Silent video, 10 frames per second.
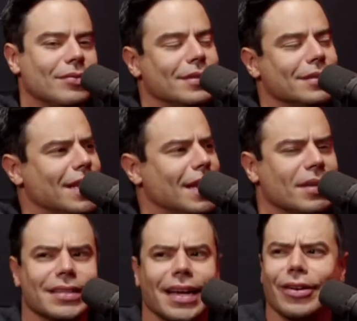His name
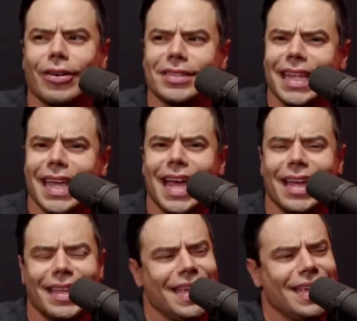is. I don't know. Is it
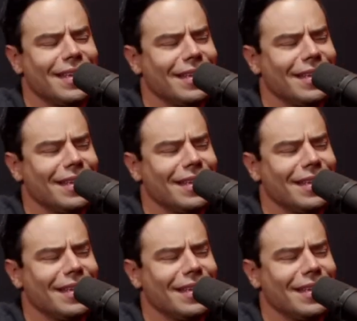Yee?